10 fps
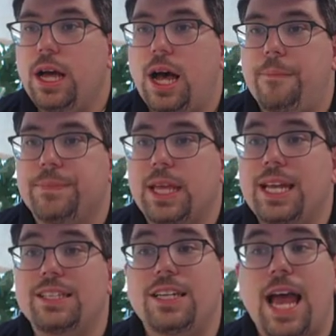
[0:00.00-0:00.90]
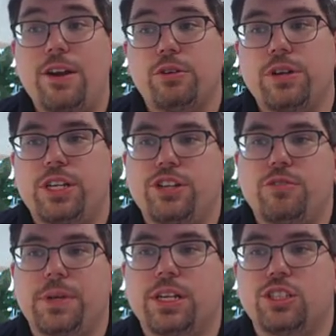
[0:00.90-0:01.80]
It is an endocrine tissue
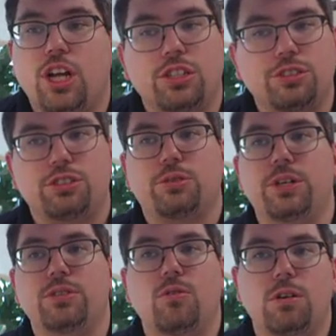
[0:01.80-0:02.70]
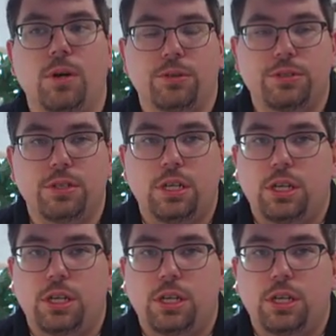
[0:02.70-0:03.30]
because it also secretes hormones.